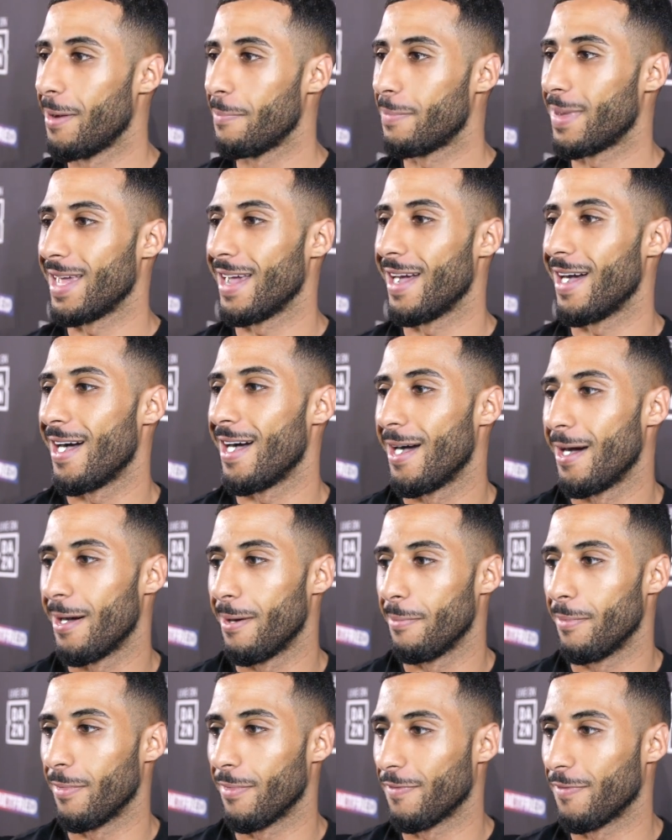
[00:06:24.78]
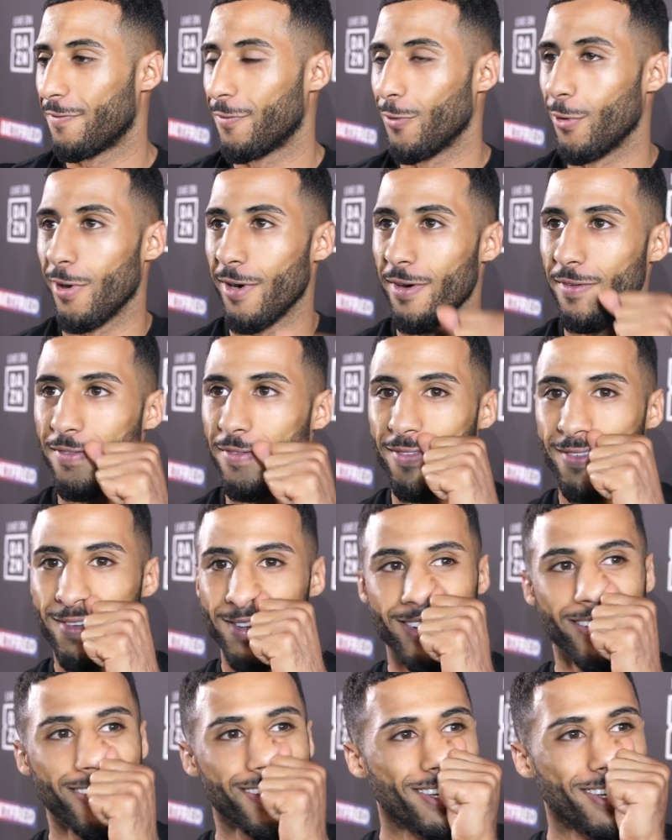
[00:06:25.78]
be um, thought
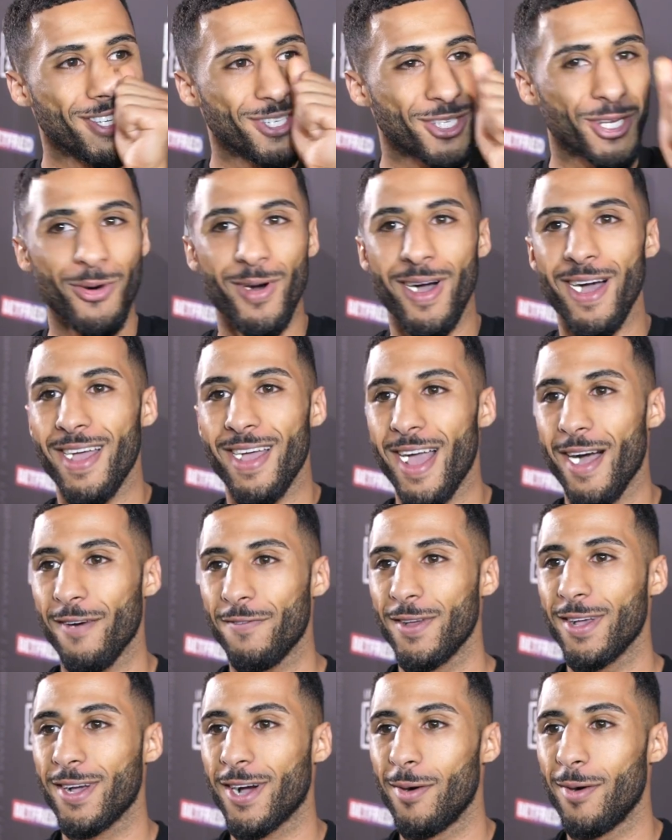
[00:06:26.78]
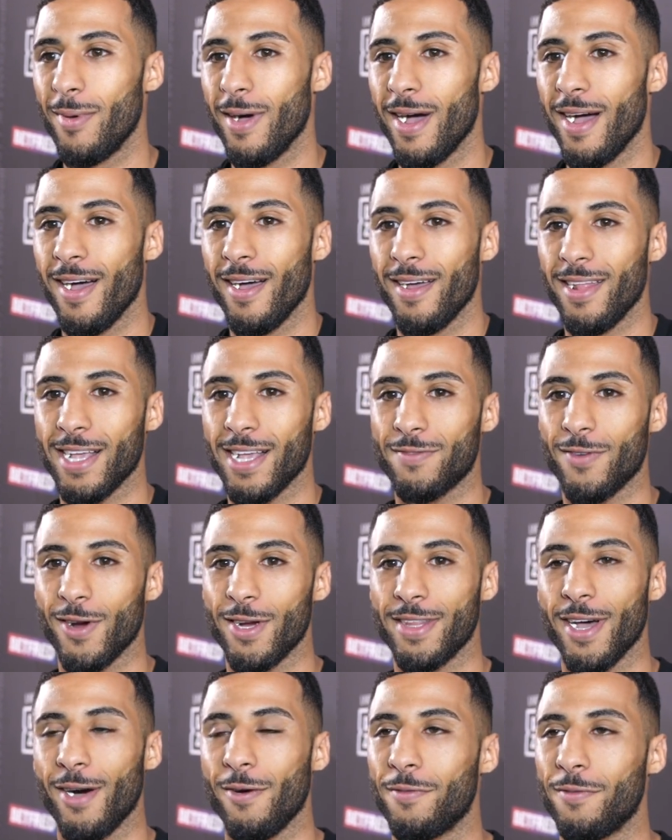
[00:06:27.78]
of. So uh, yeah, I think I'm uh, that's
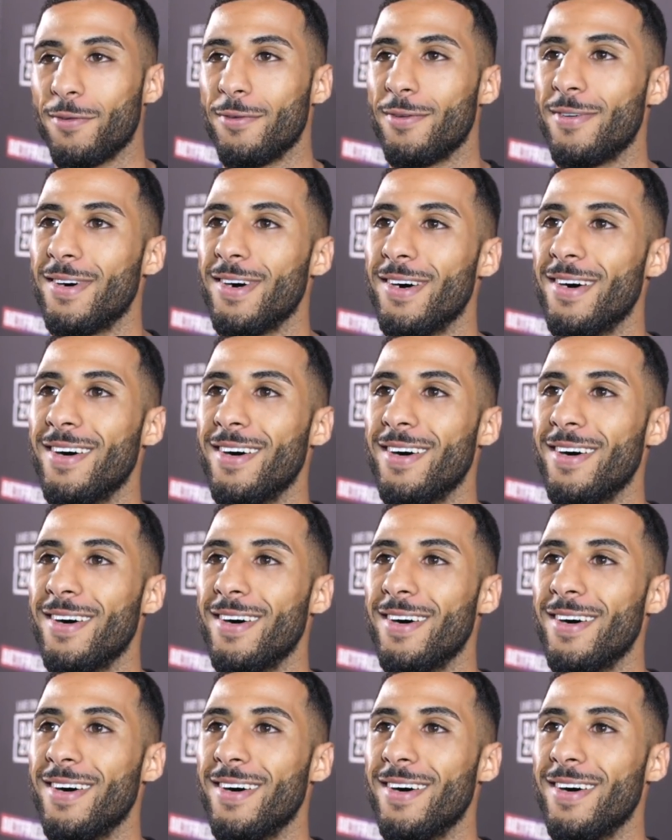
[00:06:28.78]
very doubtful.